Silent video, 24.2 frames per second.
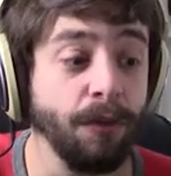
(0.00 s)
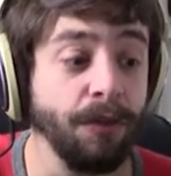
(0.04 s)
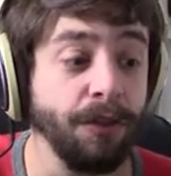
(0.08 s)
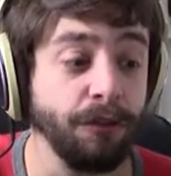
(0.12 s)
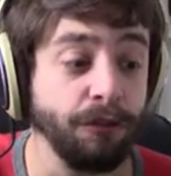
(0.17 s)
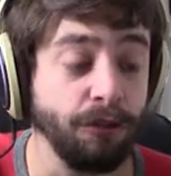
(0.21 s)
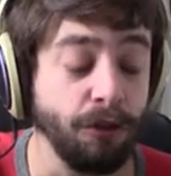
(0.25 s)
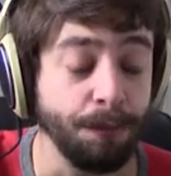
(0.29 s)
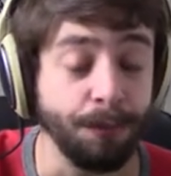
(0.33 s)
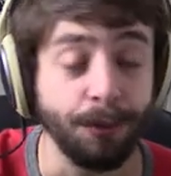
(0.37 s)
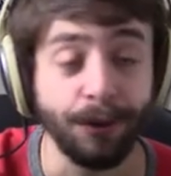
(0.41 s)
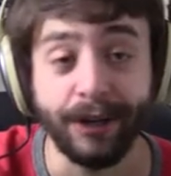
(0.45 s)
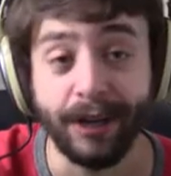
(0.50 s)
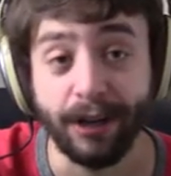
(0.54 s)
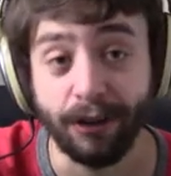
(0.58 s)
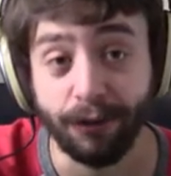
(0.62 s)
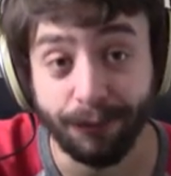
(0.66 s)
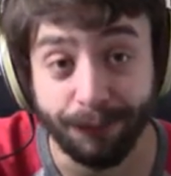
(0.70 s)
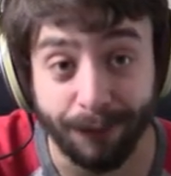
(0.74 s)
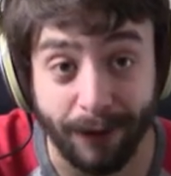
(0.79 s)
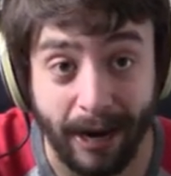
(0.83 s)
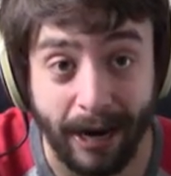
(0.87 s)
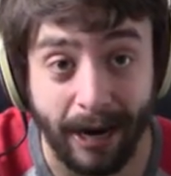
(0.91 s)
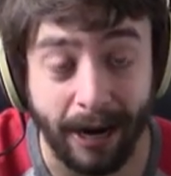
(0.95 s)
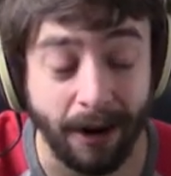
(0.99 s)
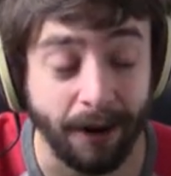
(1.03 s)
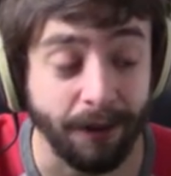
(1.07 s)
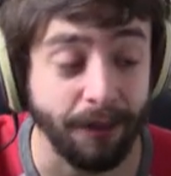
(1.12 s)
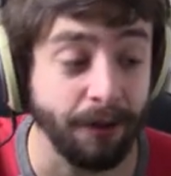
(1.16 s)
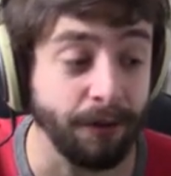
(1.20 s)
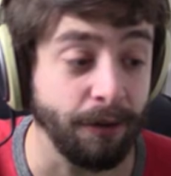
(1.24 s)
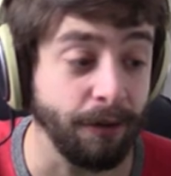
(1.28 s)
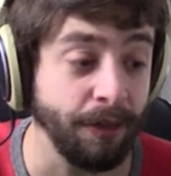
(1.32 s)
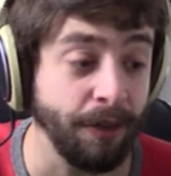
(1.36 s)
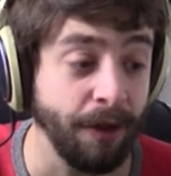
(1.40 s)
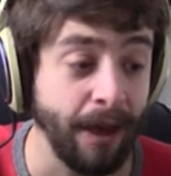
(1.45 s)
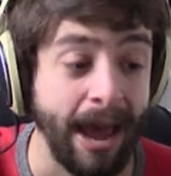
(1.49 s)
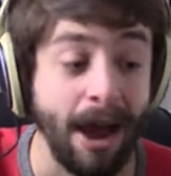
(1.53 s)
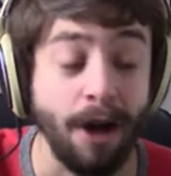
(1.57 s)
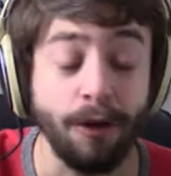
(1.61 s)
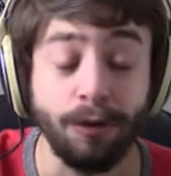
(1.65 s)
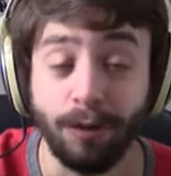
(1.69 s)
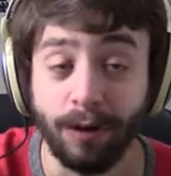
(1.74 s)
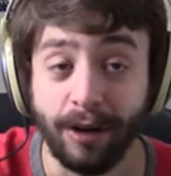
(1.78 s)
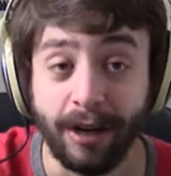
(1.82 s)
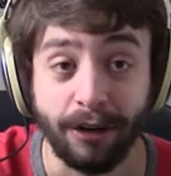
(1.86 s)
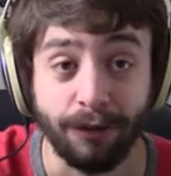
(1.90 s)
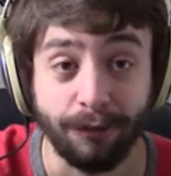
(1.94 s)
the soup would catch fire, the the
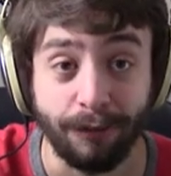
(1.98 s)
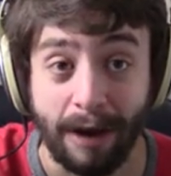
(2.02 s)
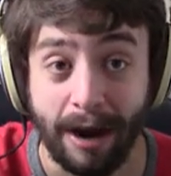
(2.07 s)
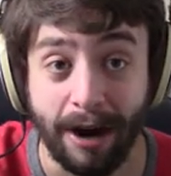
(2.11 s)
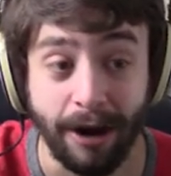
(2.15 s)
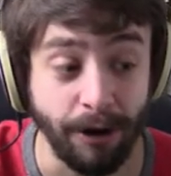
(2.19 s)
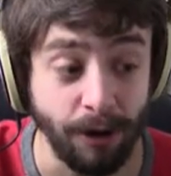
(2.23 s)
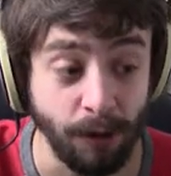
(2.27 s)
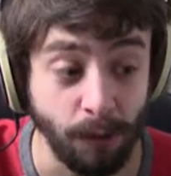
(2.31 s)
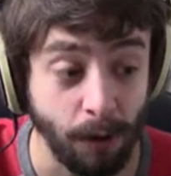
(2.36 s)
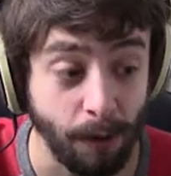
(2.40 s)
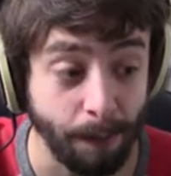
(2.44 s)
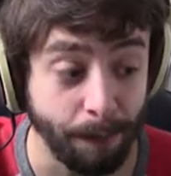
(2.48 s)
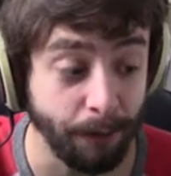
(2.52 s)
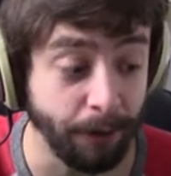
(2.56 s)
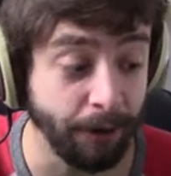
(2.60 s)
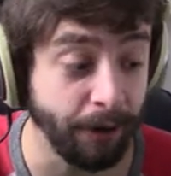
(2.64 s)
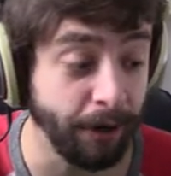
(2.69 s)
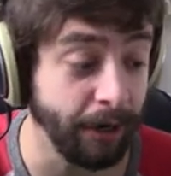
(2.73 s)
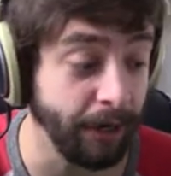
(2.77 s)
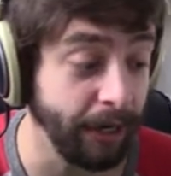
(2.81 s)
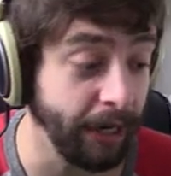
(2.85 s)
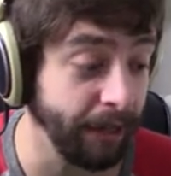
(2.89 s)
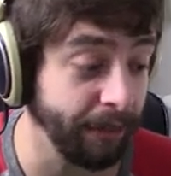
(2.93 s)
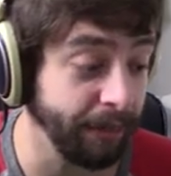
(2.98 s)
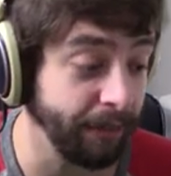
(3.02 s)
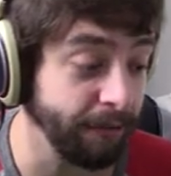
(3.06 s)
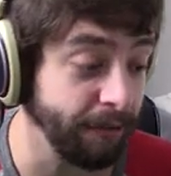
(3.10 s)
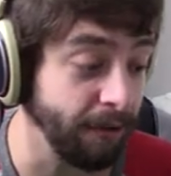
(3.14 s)
house would catch fire, and you all burned to death.